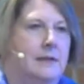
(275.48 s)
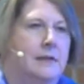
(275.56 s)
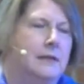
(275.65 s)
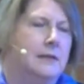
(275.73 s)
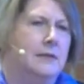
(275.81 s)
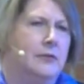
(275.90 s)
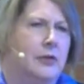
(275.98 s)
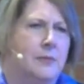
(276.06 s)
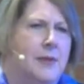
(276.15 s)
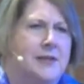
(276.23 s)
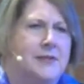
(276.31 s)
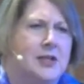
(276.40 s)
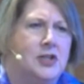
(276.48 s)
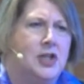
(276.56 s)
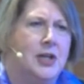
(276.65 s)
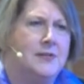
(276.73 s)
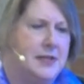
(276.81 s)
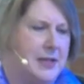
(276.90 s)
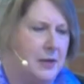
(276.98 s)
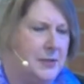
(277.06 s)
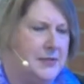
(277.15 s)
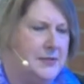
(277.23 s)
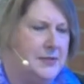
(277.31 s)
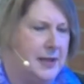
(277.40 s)
So am I suggesting that we
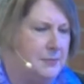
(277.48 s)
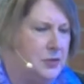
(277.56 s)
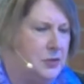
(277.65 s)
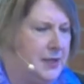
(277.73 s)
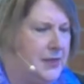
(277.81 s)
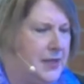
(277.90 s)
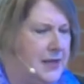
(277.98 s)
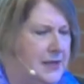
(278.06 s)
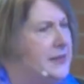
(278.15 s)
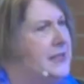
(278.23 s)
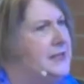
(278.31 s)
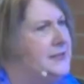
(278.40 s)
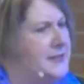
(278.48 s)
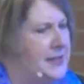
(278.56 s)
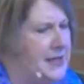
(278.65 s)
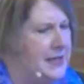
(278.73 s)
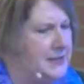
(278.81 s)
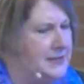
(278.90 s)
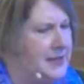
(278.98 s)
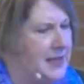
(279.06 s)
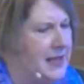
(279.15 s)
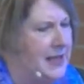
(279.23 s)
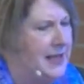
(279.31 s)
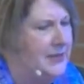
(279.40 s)
stop doing these things?
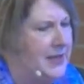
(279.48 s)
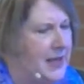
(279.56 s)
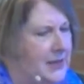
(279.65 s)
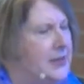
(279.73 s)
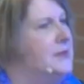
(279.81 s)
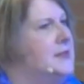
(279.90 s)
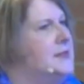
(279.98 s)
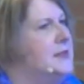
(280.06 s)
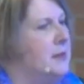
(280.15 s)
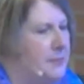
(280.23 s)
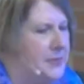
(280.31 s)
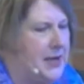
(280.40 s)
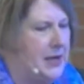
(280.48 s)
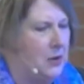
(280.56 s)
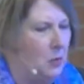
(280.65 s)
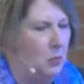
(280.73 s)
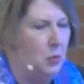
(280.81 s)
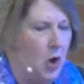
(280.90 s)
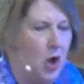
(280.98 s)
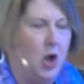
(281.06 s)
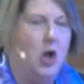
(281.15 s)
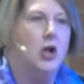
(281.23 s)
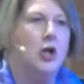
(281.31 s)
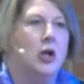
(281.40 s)
That there is something
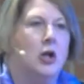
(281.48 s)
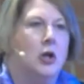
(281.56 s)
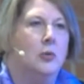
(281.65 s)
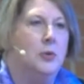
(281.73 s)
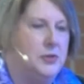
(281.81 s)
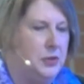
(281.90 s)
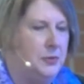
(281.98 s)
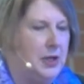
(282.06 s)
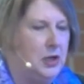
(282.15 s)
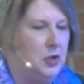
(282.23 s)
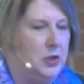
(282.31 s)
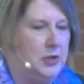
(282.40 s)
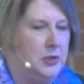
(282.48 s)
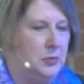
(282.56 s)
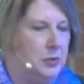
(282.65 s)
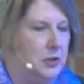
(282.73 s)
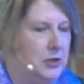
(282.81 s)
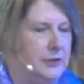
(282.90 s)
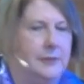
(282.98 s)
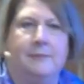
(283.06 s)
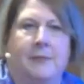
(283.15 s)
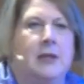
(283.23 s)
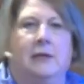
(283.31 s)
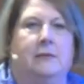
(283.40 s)
wrong with doing good in the world?
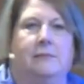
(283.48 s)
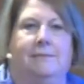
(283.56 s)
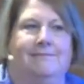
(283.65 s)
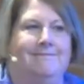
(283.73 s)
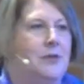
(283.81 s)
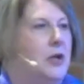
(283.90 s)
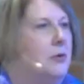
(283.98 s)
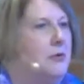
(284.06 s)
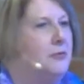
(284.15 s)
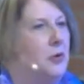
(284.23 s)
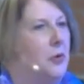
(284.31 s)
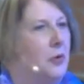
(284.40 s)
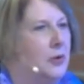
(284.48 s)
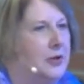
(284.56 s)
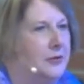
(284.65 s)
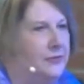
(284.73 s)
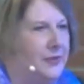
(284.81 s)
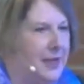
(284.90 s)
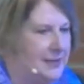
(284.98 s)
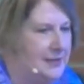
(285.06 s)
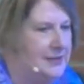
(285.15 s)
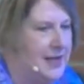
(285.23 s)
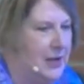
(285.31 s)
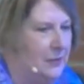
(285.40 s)
No, of course, that's
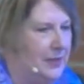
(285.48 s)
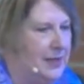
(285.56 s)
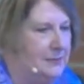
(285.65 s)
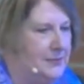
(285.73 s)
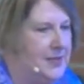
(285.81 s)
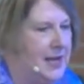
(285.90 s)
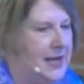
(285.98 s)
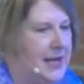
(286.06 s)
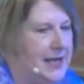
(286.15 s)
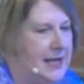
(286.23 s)
not what I'm saying.